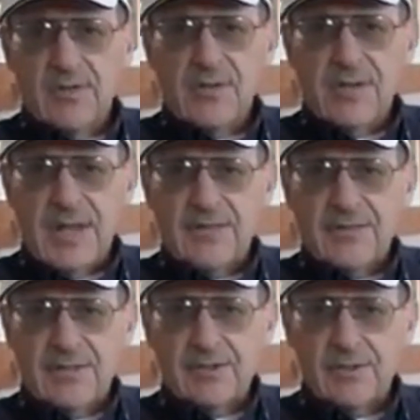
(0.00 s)
than an
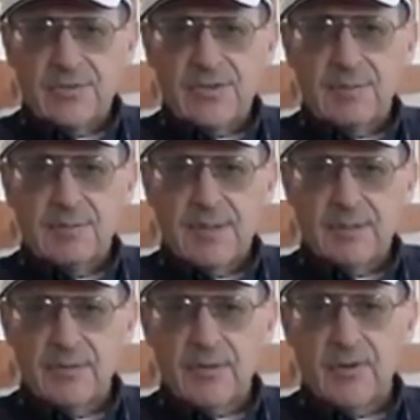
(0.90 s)
athlete who is
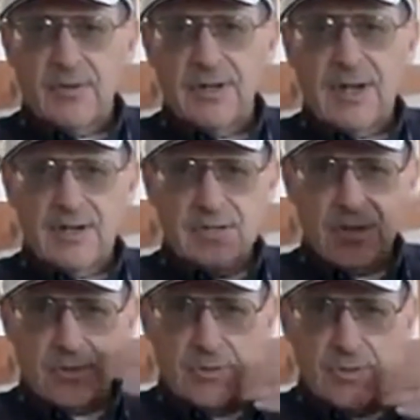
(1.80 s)
supplementing with all the 90
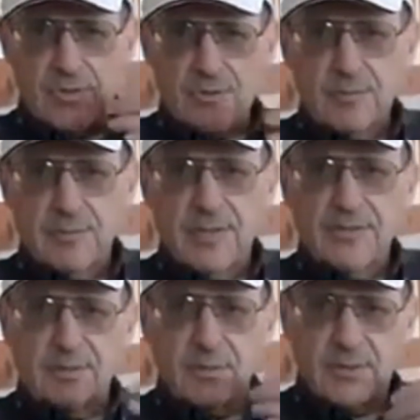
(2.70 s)
essential nutrients,
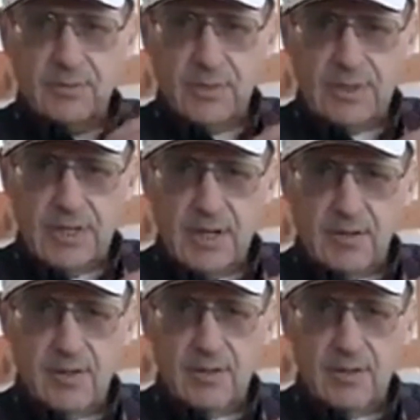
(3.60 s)
replacing what he's sweating out.